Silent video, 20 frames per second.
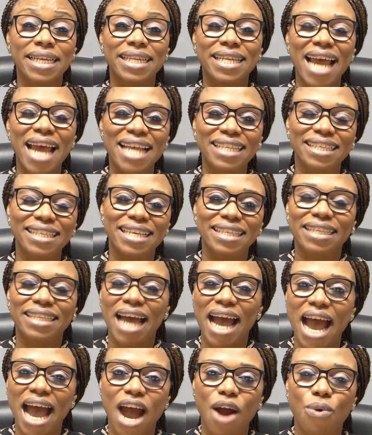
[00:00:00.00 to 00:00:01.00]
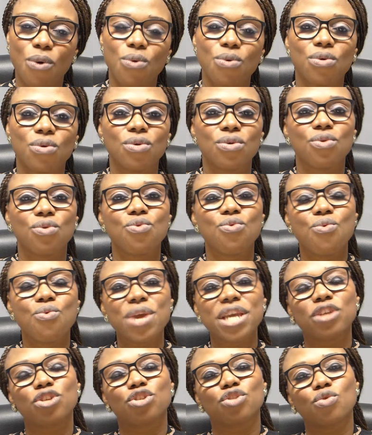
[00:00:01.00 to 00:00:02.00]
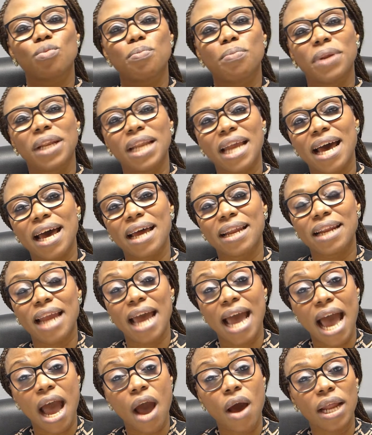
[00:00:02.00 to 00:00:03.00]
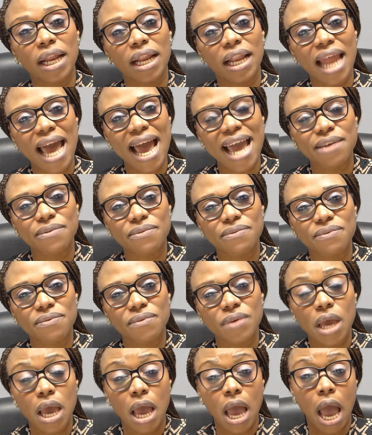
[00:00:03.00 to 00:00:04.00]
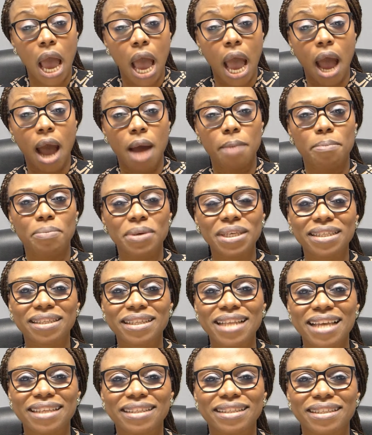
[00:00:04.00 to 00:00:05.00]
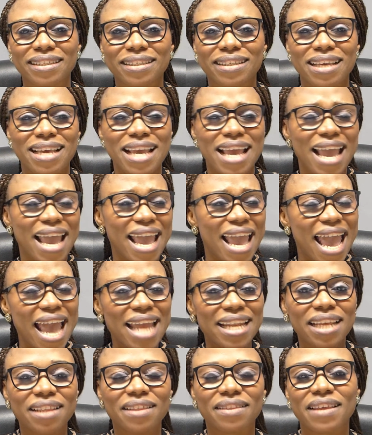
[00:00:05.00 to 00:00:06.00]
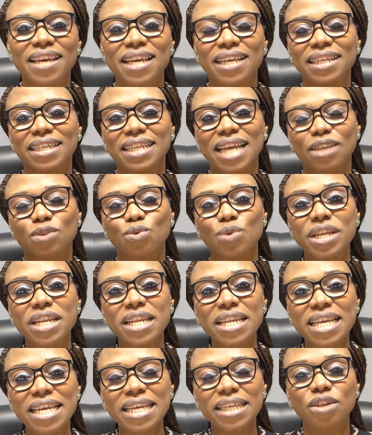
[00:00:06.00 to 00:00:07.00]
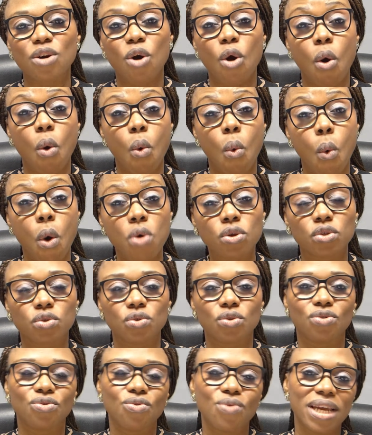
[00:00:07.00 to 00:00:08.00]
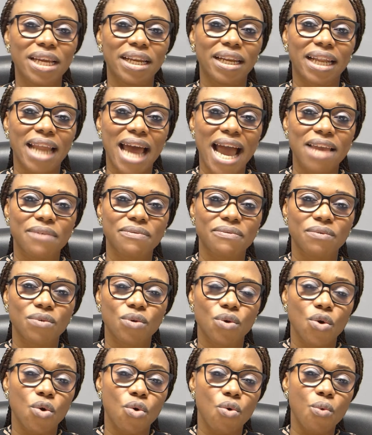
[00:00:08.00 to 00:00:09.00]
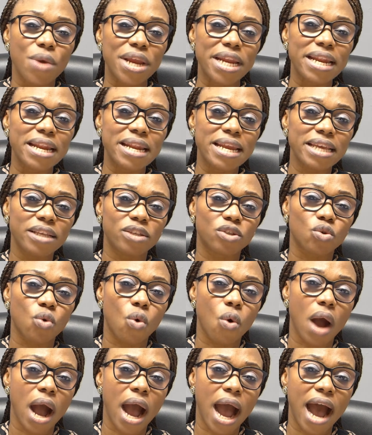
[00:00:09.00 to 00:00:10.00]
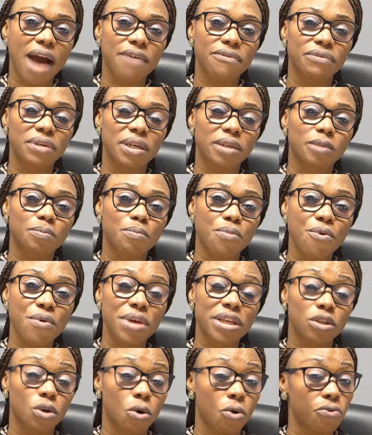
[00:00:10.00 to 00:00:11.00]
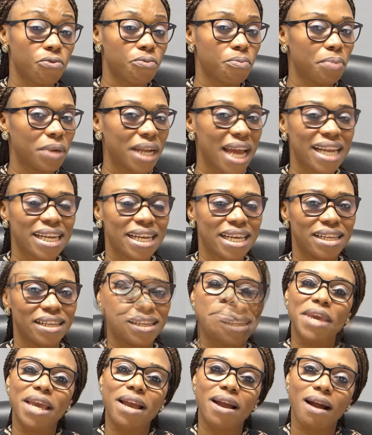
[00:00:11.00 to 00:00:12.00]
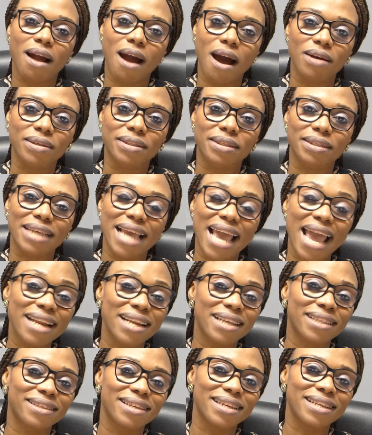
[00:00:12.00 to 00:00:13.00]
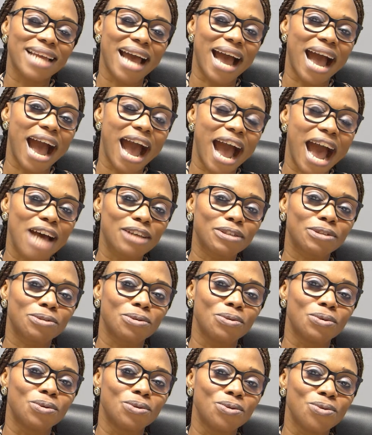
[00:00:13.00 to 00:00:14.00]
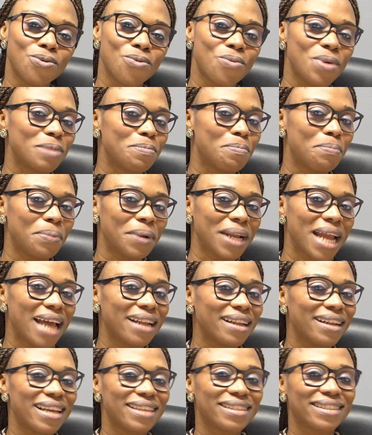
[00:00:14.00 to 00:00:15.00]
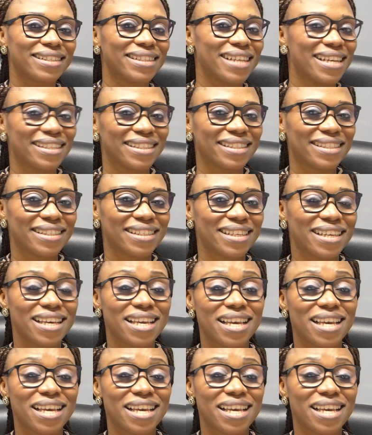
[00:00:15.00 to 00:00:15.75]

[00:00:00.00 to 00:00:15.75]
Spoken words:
That is how we should plan our life, our business. Anything that we need or want to do in life, we need to have the spirit of planning, because anything that has to do with planlessness,